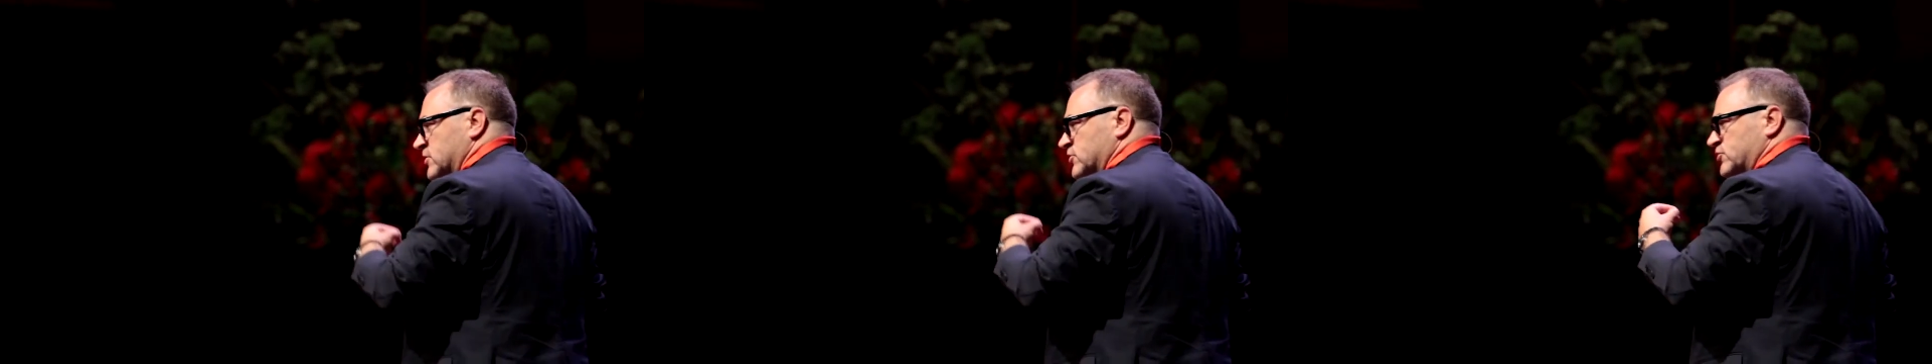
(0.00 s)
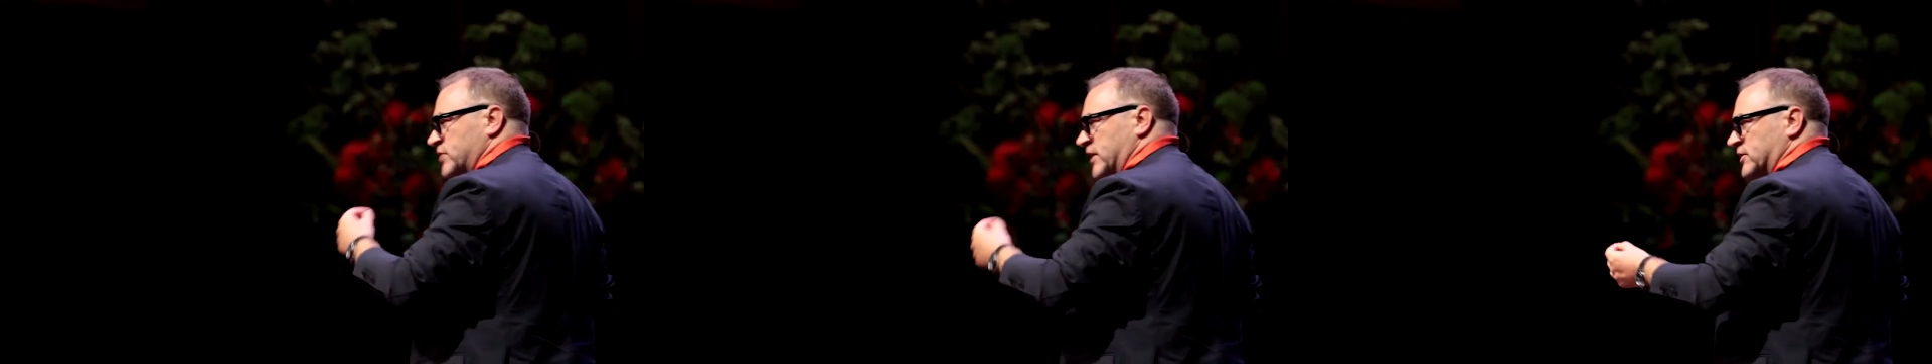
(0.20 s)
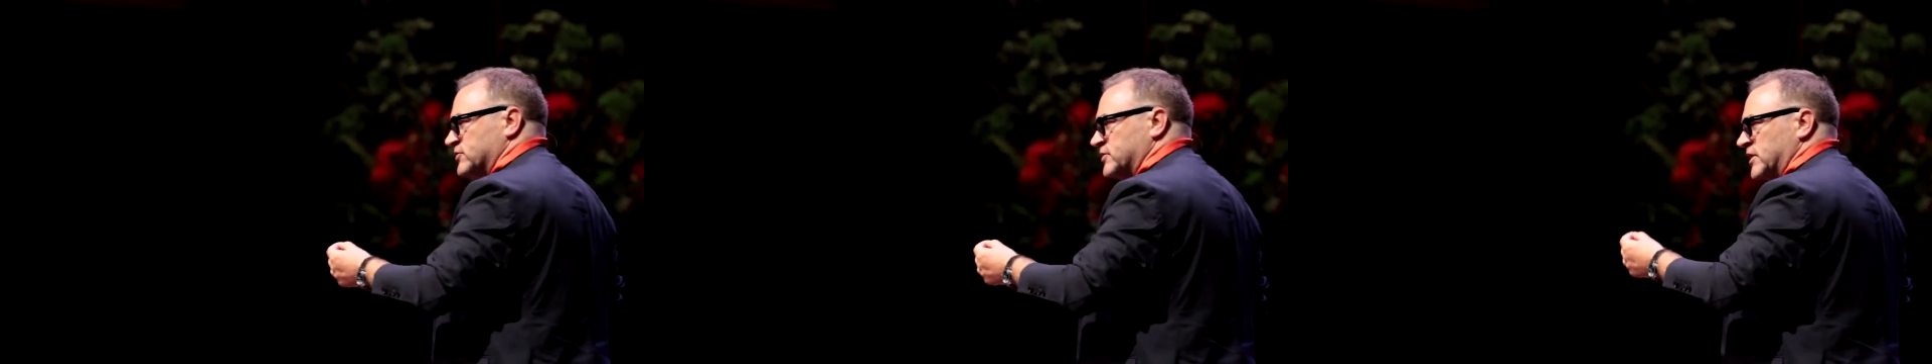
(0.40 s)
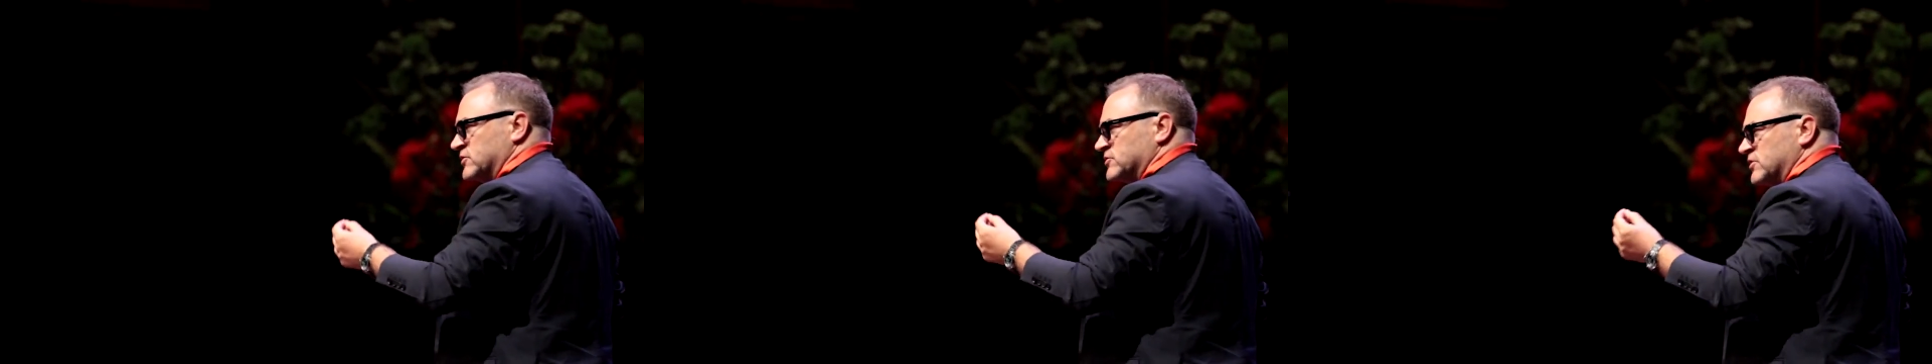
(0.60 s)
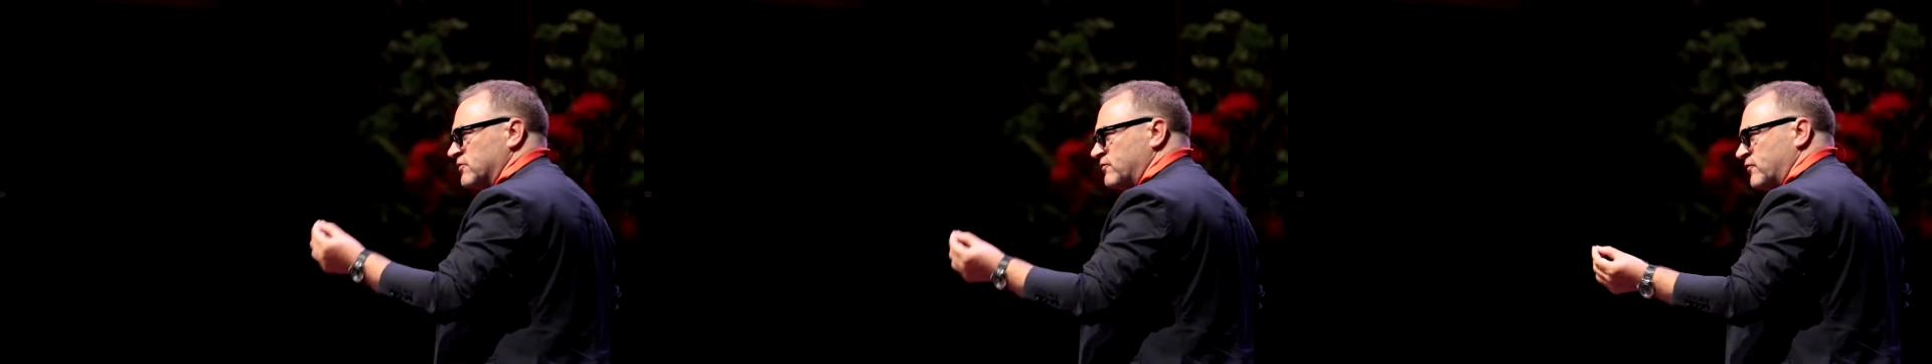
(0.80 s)
the
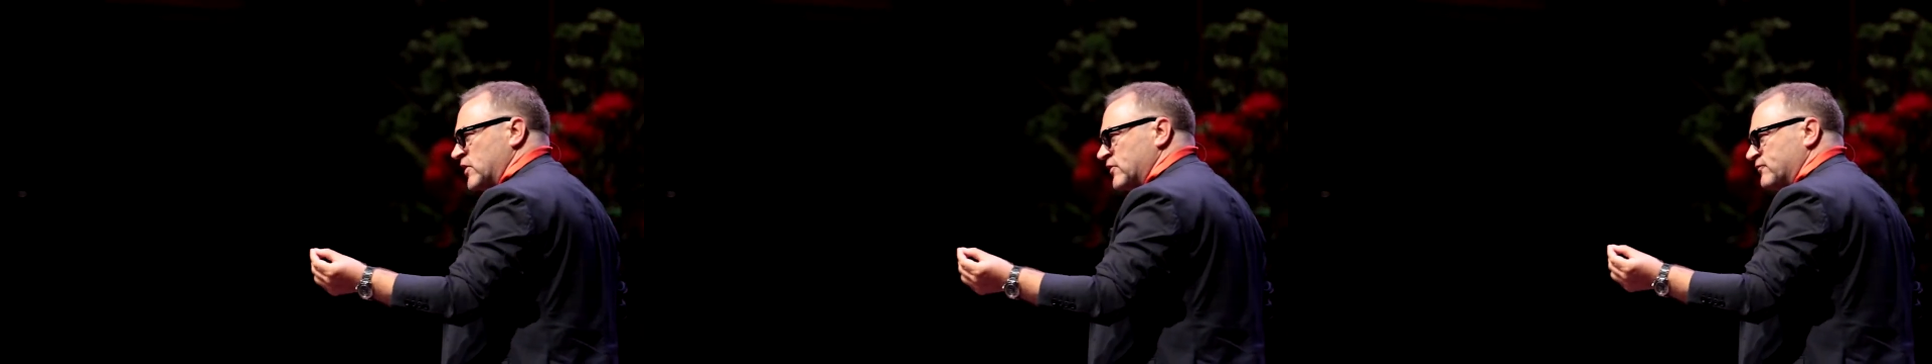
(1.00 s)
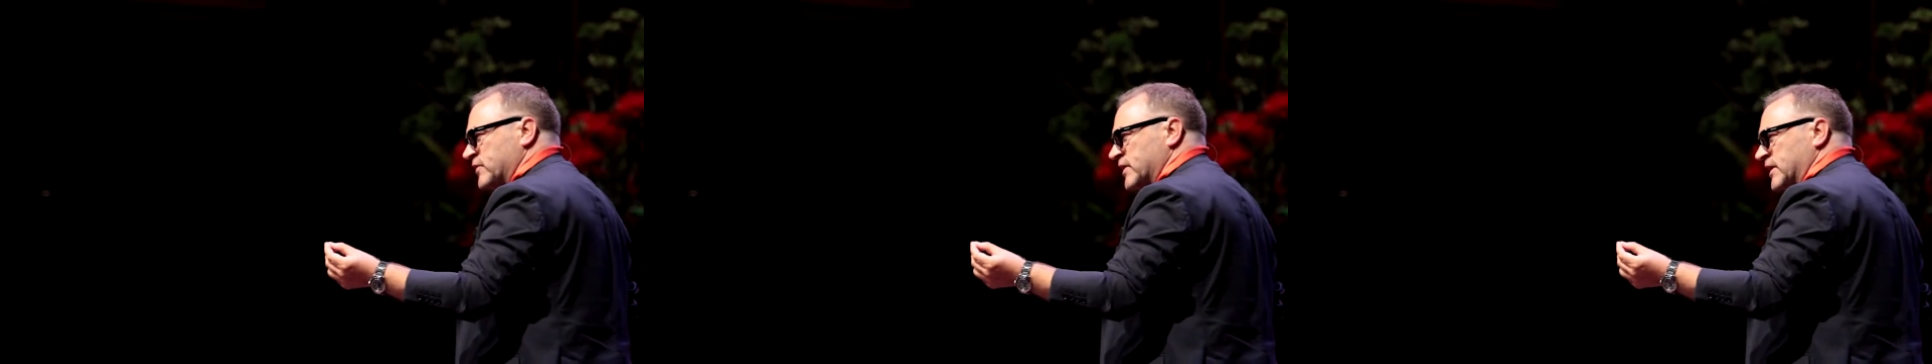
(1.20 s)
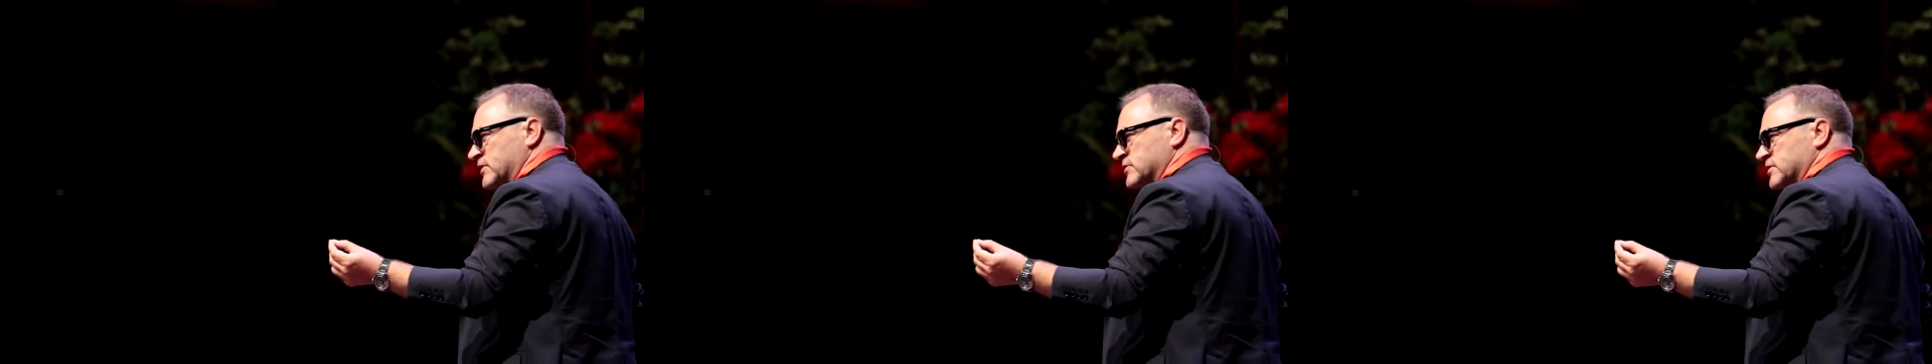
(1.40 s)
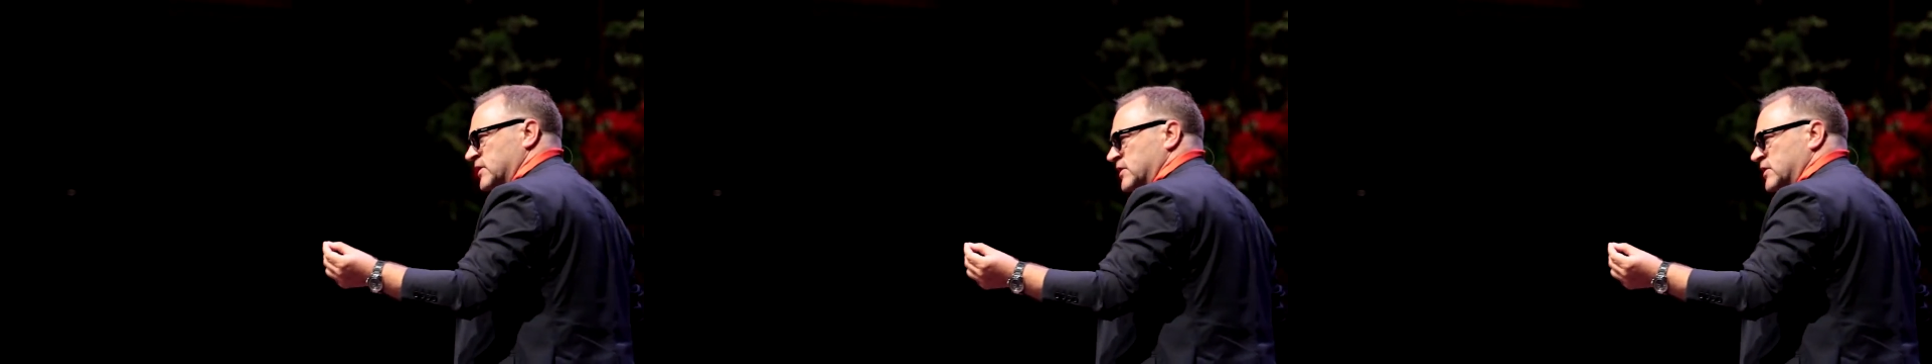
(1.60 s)
60s and the 50s